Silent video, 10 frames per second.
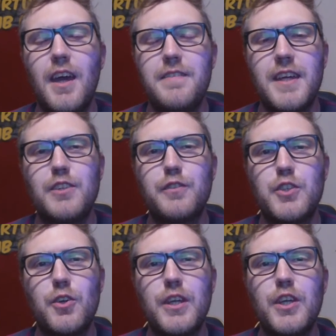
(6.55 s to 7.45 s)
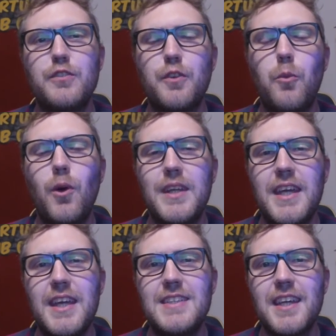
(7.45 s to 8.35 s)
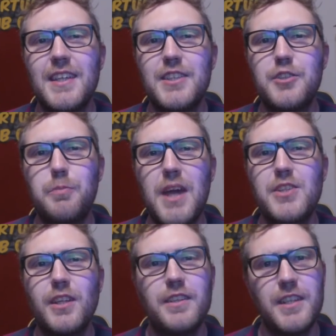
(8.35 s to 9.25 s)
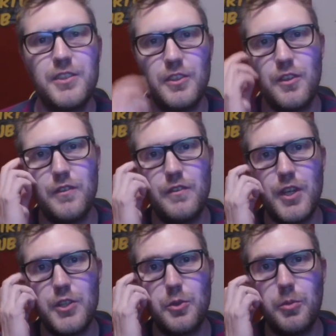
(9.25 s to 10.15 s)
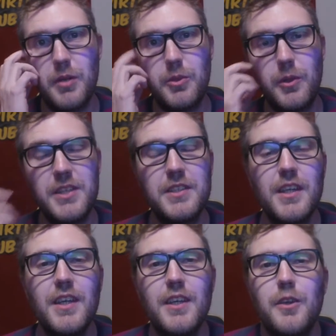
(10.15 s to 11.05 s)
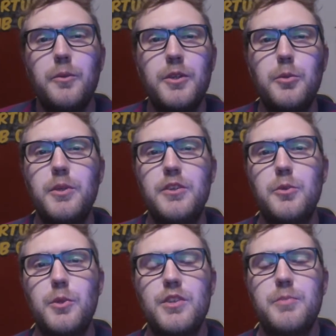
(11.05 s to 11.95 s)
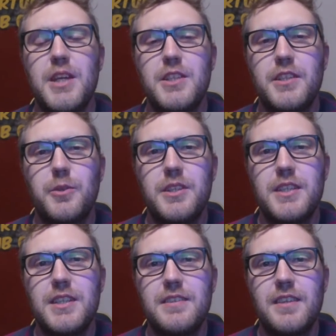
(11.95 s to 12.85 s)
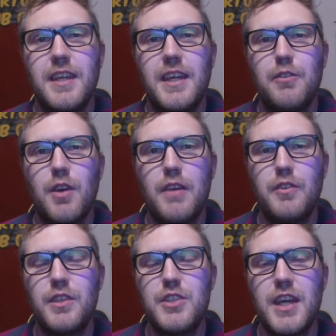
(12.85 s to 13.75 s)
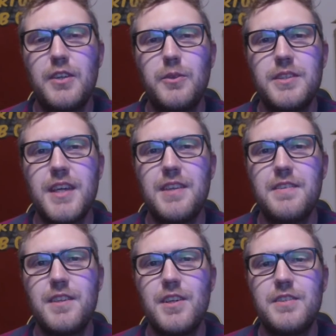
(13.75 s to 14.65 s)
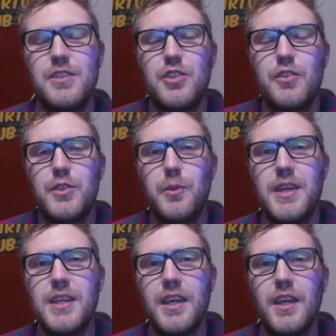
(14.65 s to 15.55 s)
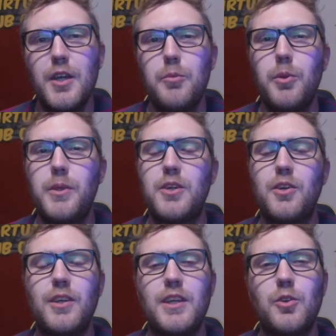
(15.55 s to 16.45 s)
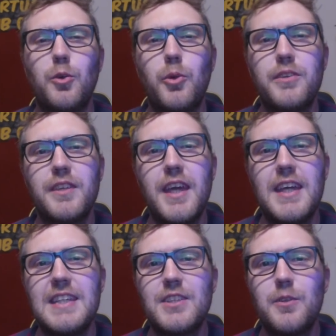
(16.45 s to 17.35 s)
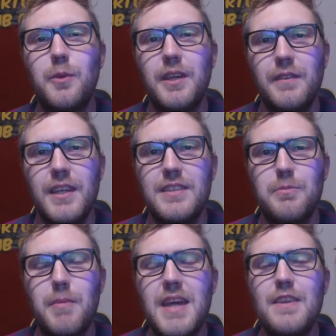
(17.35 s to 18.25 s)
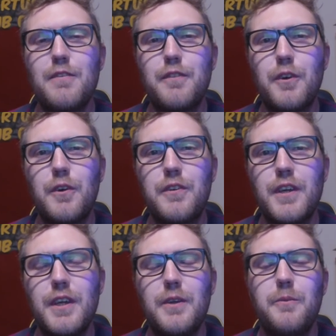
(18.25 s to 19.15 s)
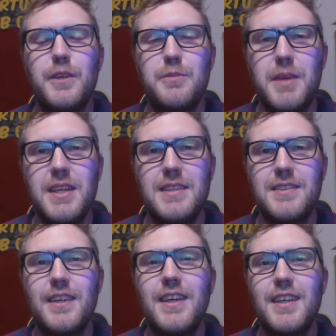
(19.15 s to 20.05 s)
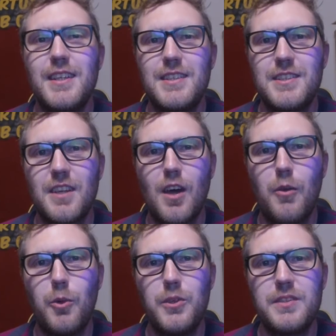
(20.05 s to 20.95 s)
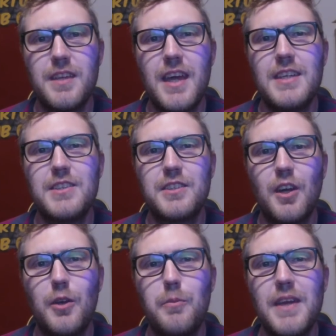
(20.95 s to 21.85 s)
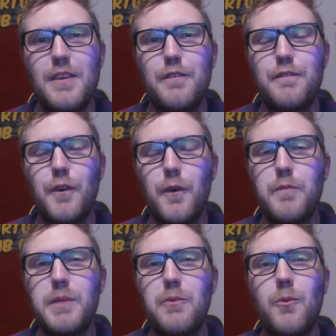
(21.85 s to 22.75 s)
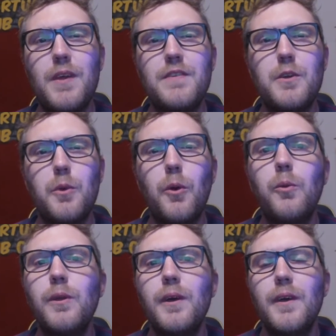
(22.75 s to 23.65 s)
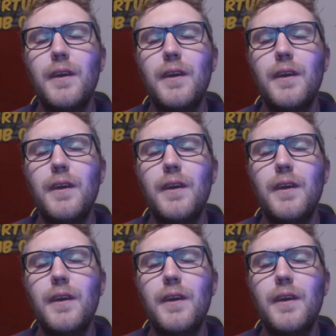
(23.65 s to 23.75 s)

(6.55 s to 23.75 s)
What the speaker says: Thanks for joining us for what is a special edition of the Virtual Pub Quiz. We normally do all the specialist quizzes and they arrive on the channel at 10:30 during the week, but we couldn't ignore what today is, could we? It's May the 4th, which means it is Star Wars Day. So may the 4th be with you all.